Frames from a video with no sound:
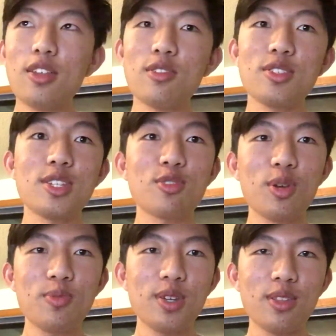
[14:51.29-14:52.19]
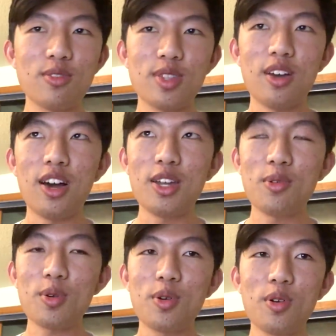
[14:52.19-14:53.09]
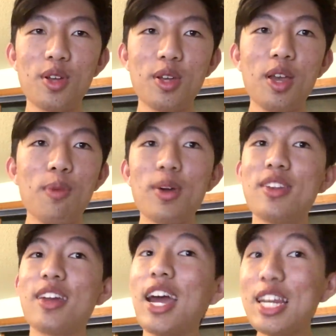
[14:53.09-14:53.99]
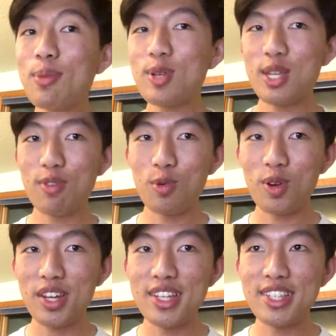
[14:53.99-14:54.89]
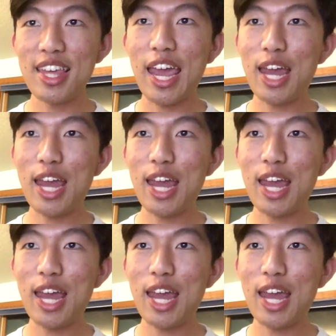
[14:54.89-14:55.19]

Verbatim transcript: There's the scripting, there's the audio recording, but 90% of the work is the